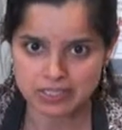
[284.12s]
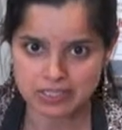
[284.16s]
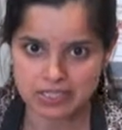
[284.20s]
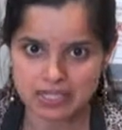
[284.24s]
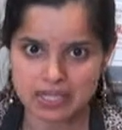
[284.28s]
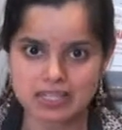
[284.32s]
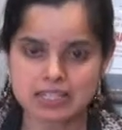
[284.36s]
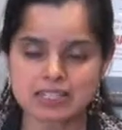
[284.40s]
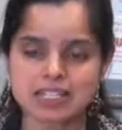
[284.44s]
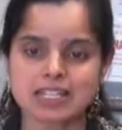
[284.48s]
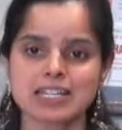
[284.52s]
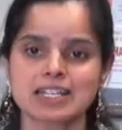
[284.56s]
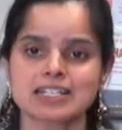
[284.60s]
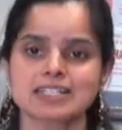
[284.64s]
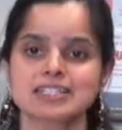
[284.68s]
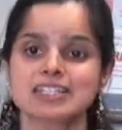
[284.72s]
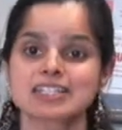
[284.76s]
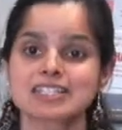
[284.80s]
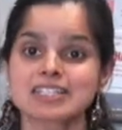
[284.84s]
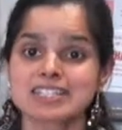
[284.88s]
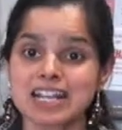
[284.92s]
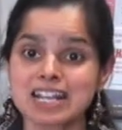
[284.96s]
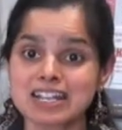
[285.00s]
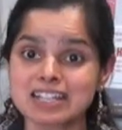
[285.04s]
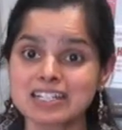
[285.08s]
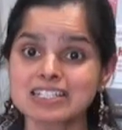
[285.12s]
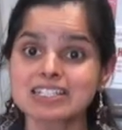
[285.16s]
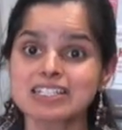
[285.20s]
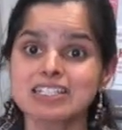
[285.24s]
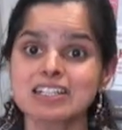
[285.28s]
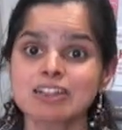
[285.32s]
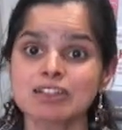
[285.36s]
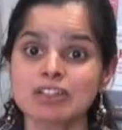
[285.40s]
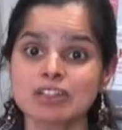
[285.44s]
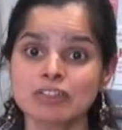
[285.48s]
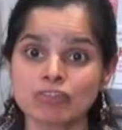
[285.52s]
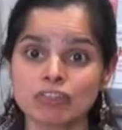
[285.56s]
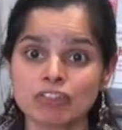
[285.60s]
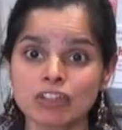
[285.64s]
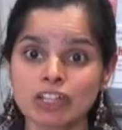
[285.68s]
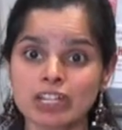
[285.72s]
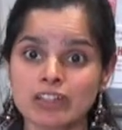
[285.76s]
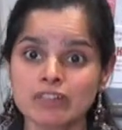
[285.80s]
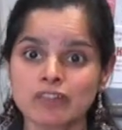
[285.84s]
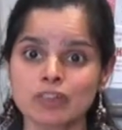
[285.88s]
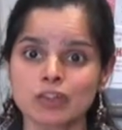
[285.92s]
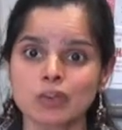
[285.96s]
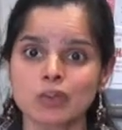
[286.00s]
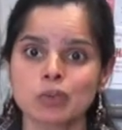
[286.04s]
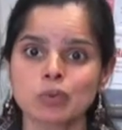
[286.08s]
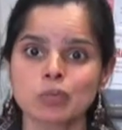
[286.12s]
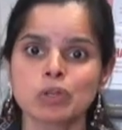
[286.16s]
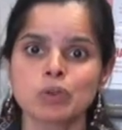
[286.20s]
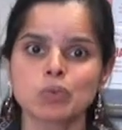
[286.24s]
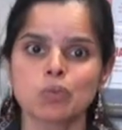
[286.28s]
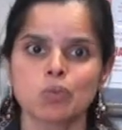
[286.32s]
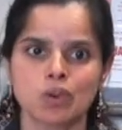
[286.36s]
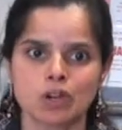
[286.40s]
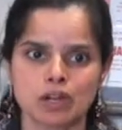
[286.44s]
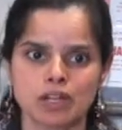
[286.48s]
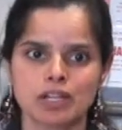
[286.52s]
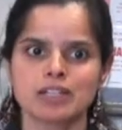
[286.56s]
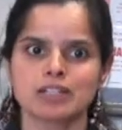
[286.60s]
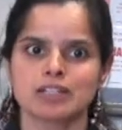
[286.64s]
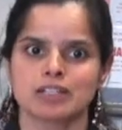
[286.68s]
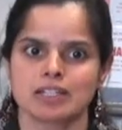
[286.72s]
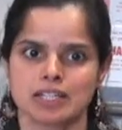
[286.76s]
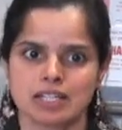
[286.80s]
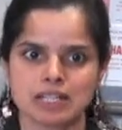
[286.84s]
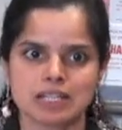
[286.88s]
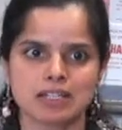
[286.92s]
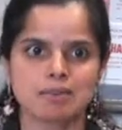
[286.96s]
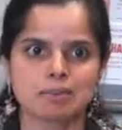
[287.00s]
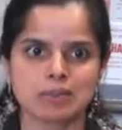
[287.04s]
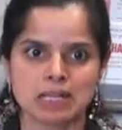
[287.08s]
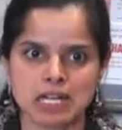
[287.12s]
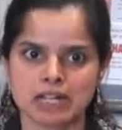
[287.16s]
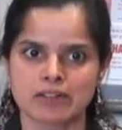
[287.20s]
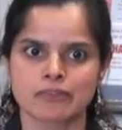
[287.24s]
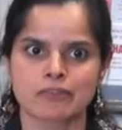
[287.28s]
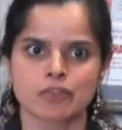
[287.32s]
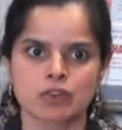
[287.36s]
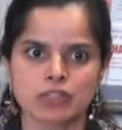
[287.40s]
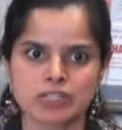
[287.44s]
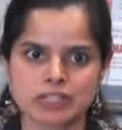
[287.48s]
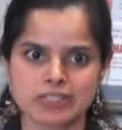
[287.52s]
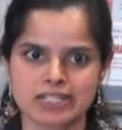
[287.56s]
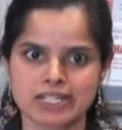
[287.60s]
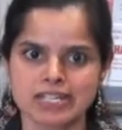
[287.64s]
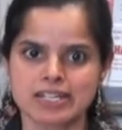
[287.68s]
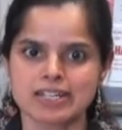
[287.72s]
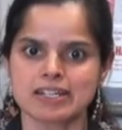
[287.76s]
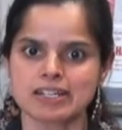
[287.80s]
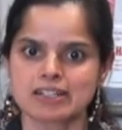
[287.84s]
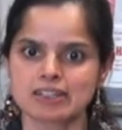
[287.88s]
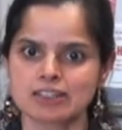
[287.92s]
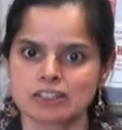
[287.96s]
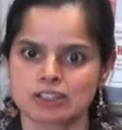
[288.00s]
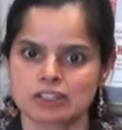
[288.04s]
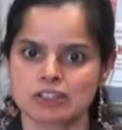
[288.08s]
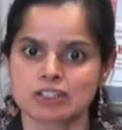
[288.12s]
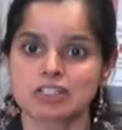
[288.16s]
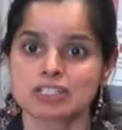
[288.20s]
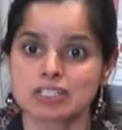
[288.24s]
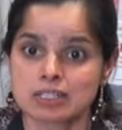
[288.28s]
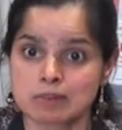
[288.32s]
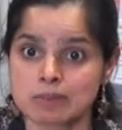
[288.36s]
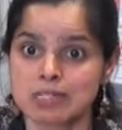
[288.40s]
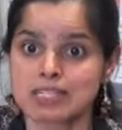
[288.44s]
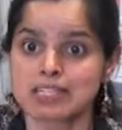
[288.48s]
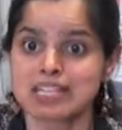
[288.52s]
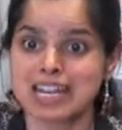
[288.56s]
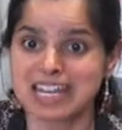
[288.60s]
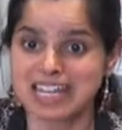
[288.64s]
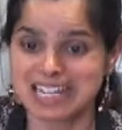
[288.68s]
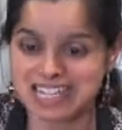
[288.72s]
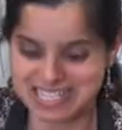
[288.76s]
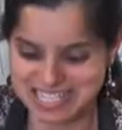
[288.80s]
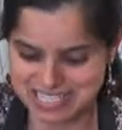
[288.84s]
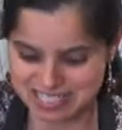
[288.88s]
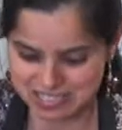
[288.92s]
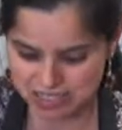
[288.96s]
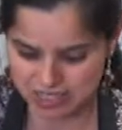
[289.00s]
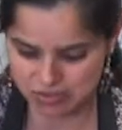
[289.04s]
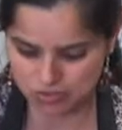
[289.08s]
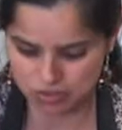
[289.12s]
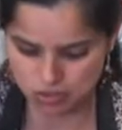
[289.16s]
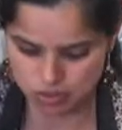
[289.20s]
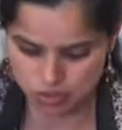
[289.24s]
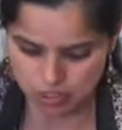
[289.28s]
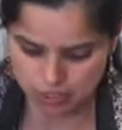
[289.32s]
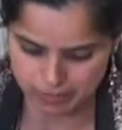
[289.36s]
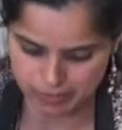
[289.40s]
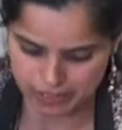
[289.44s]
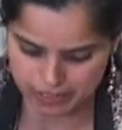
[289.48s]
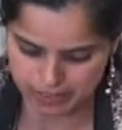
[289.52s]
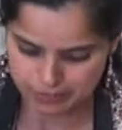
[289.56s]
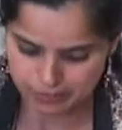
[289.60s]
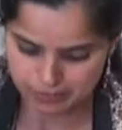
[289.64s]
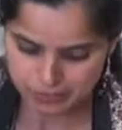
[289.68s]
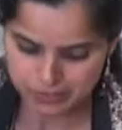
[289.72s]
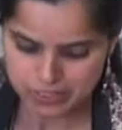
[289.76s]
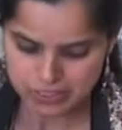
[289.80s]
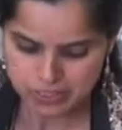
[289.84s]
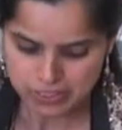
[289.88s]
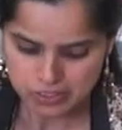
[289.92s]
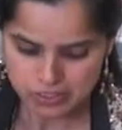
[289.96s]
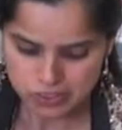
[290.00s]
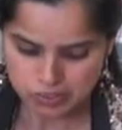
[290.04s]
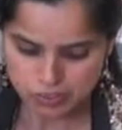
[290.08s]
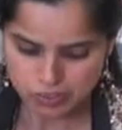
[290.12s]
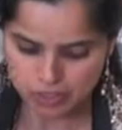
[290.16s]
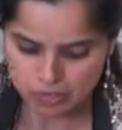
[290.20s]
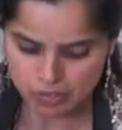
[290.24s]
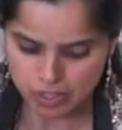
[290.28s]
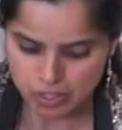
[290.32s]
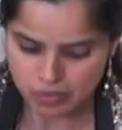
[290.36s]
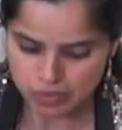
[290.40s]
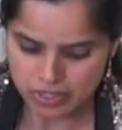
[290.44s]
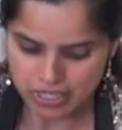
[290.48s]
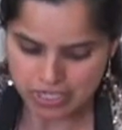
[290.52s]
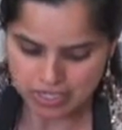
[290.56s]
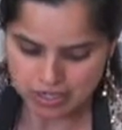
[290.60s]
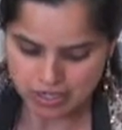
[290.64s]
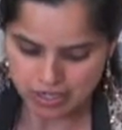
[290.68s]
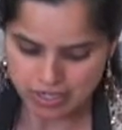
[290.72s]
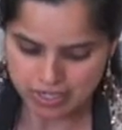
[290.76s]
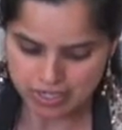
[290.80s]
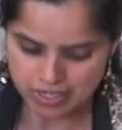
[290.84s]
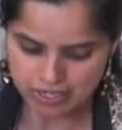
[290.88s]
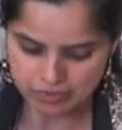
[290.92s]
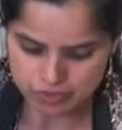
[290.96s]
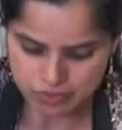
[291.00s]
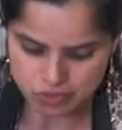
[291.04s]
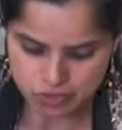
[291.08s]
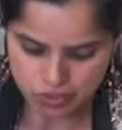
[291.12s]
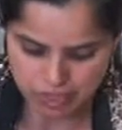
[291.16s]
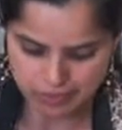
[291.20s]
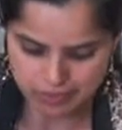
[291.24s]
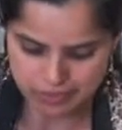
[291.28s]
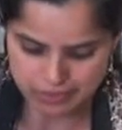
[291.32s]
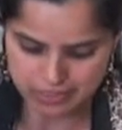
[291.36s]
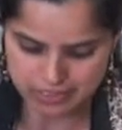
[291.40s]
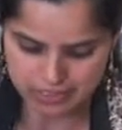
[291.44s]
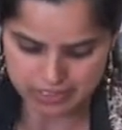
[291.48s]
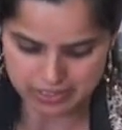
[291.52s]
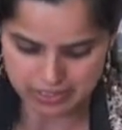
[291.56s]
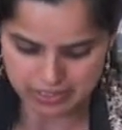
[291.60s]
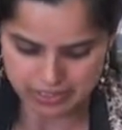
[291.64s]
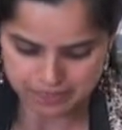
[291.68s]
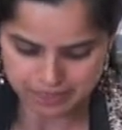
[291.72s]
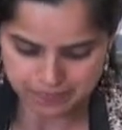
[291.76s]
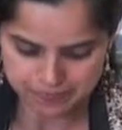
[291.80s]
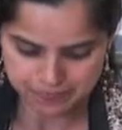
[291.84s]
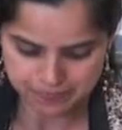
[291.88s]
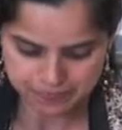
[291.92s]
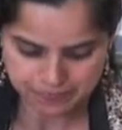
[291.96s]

And then as a secondary flavor, we want, like in a Black Forest cake, to be that hint of strawberry. So we've already got enough strawberry in there.